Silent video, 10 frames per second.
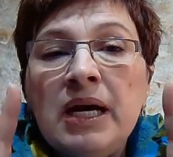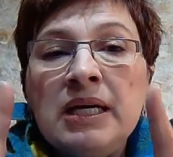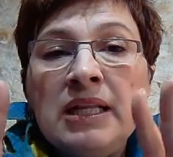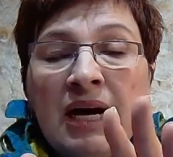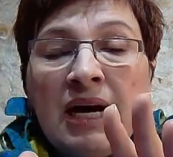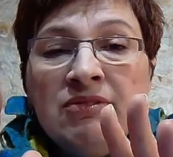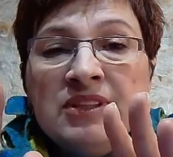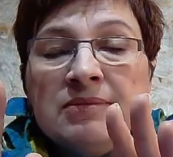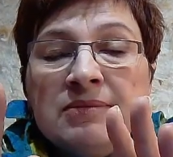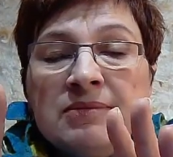
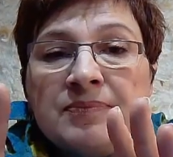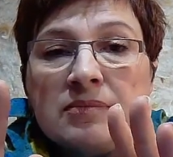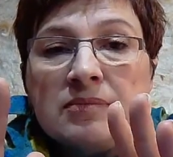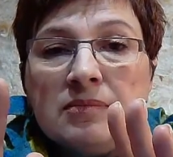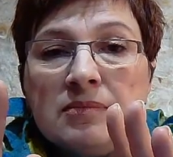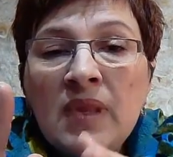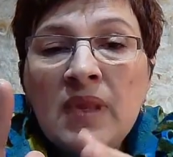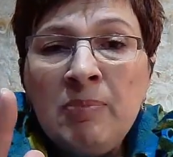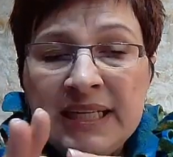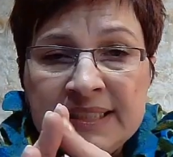gloves,
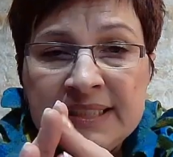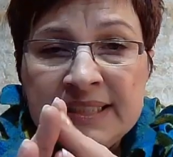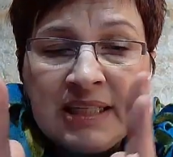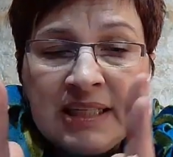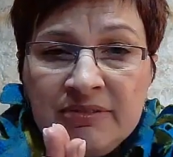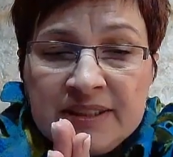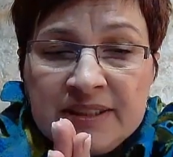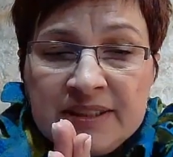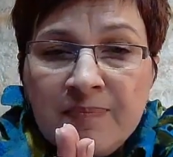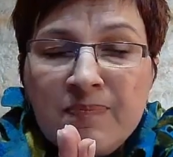plastic gloves.
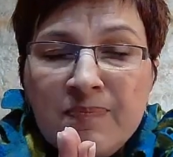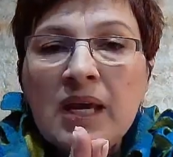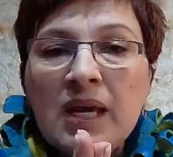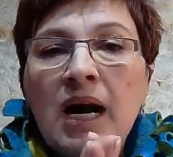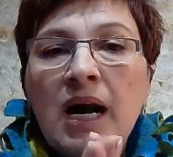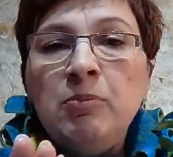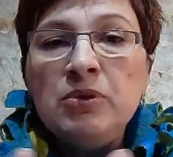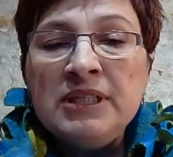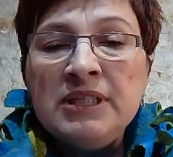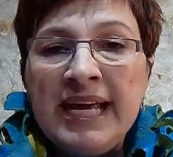I
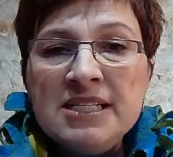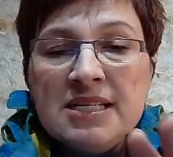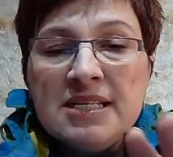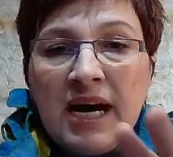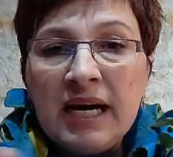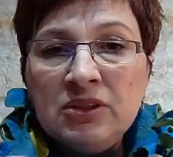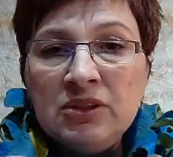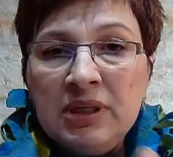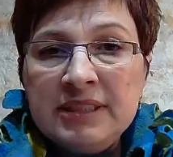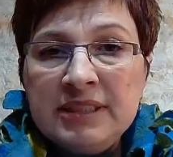put net, I do a
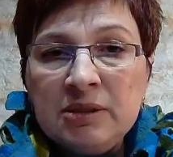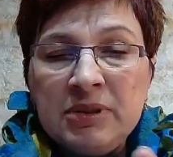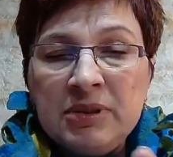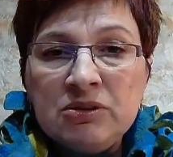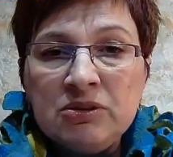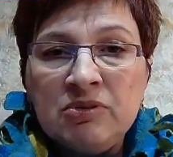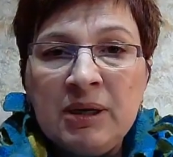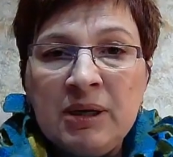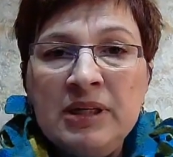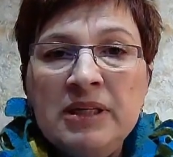little bit of
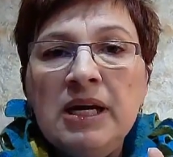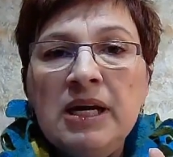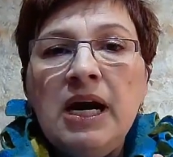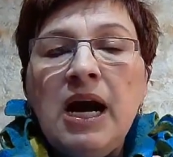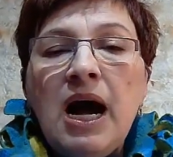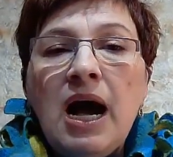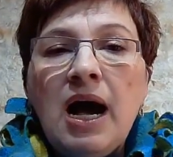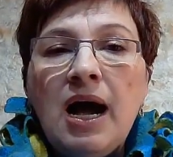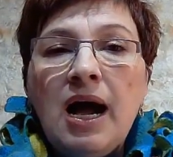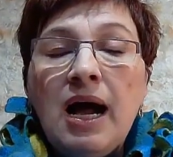rubbing,
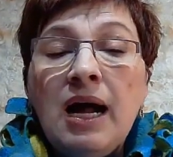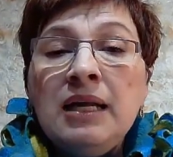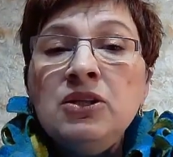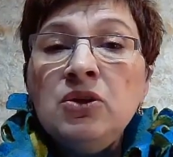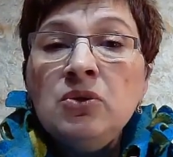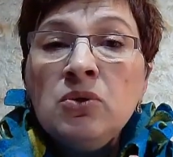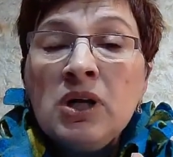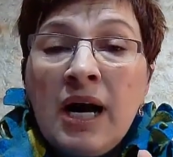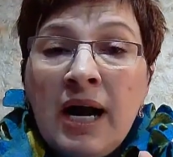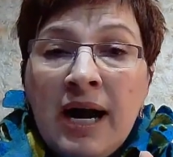and you
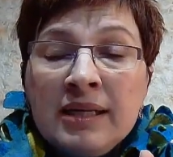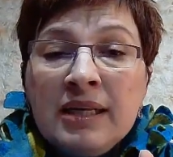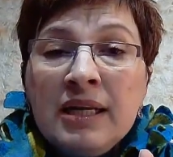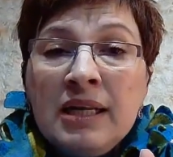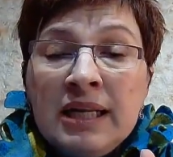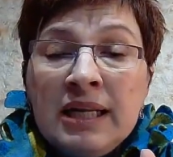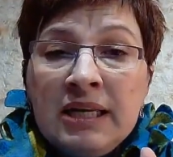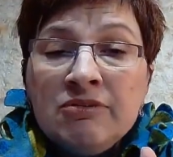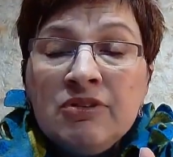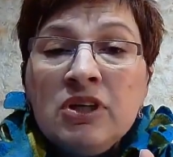can
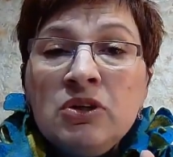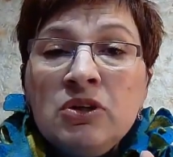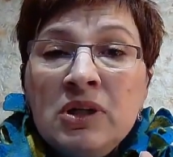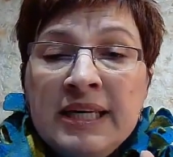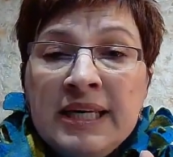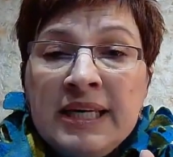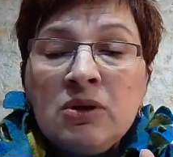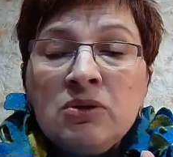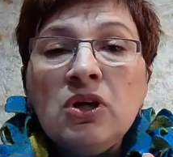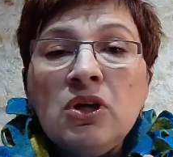leave your
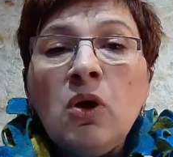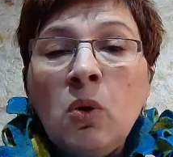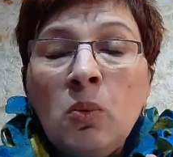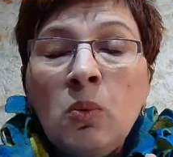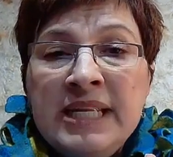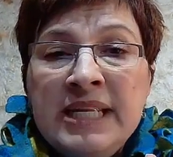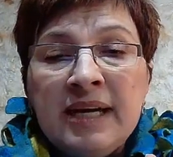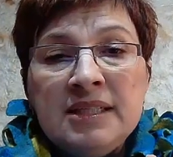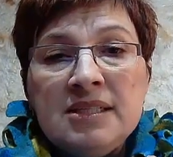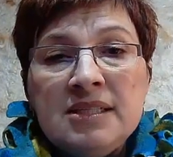layout overnight.